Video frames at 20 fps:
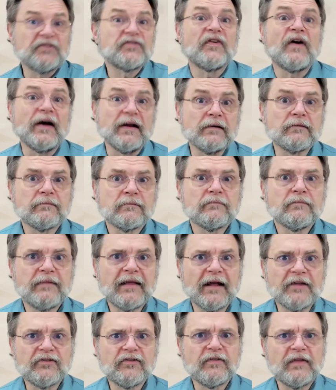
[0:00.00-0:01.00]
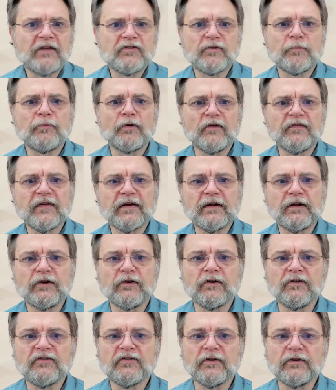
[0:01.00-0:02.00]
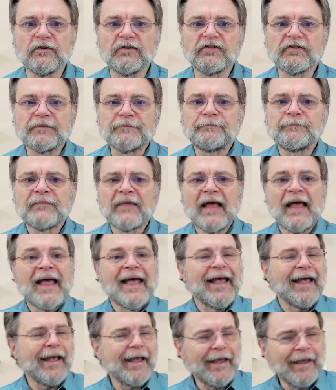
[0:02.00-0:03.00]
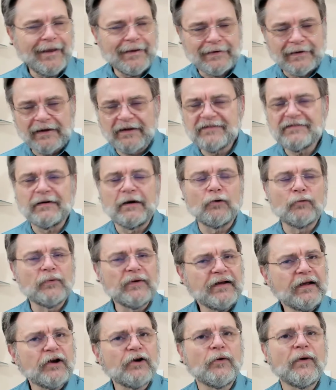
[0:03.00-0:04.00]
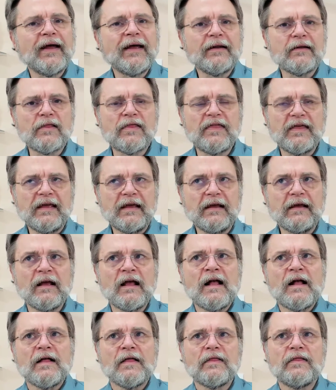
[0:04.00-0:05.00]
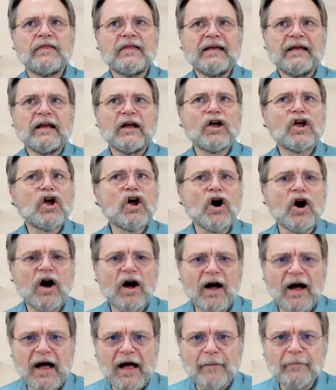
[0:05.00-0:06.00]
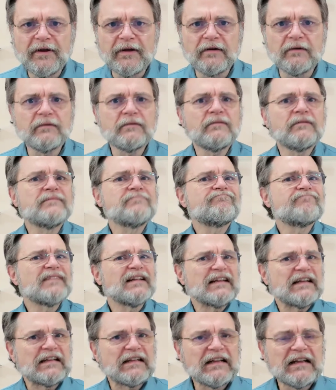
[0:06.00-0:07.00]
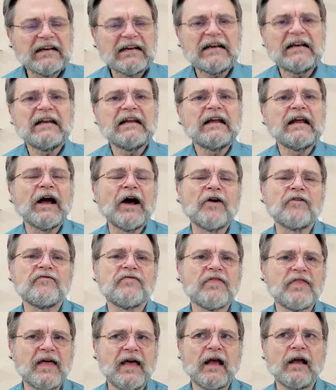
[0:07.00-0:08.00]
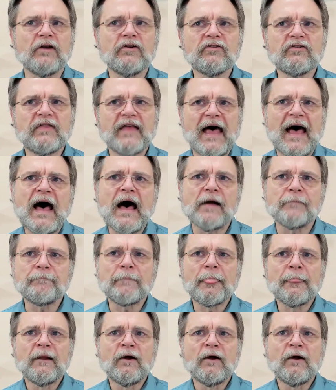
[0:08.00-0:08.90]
is fine. That's that's a perfectly good solution. And like I said, I'll reiterate the the common litany of things that